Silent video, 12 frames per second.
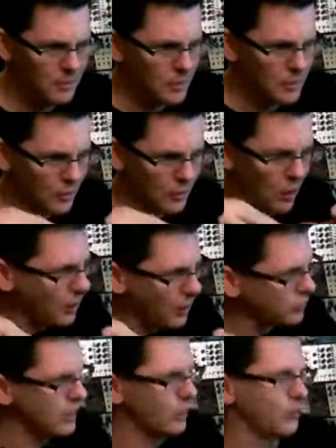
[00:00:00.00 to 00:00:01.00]
almost
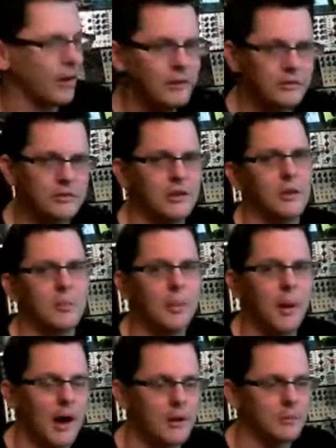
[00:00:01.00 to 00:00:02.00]
in a race to the
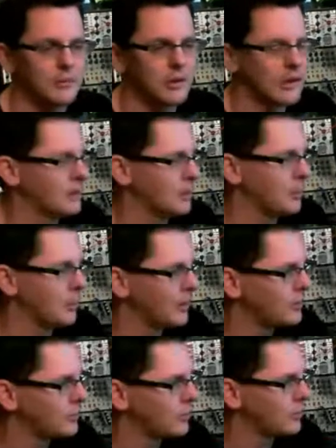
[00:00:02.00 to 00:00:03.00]
bottom to get the price
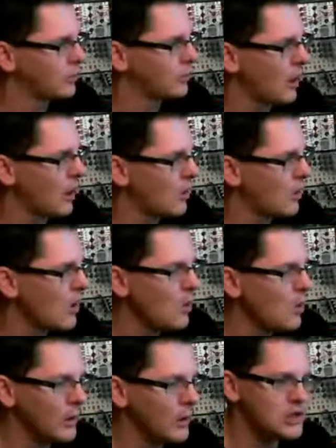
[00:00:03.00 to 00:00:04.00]
so low,
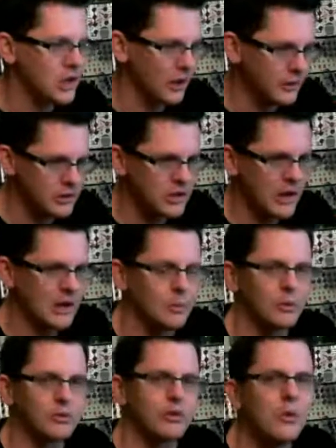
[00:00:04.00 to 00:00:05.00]
which is understandable
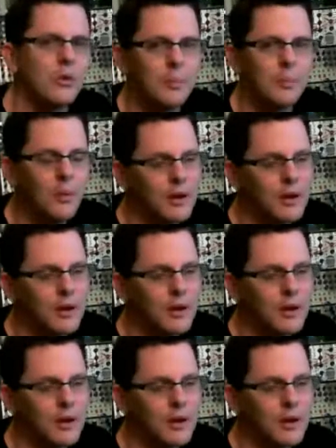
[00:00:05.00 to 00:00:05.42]
to a point.